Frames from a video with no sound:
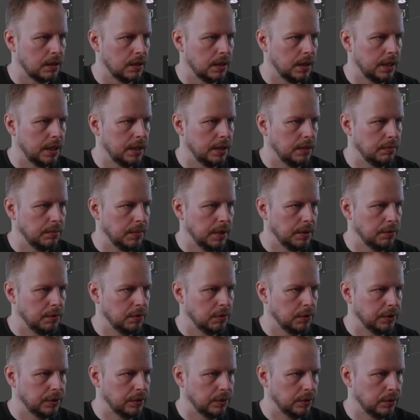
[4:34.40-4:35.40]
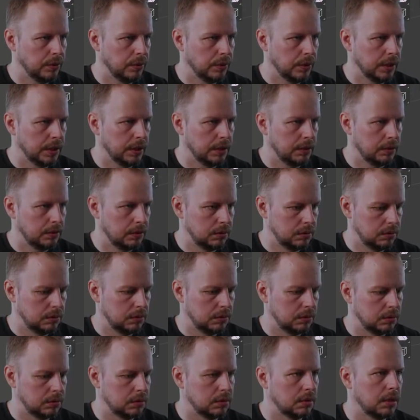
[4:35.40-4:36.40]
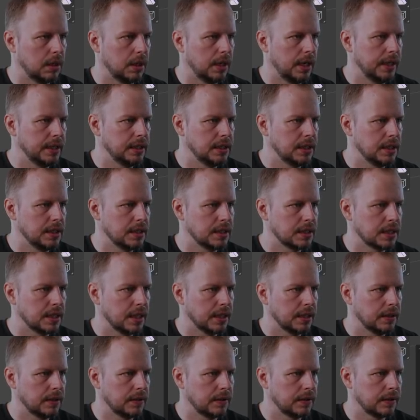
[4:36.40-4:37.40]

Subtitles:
And maybe we'll do I to inset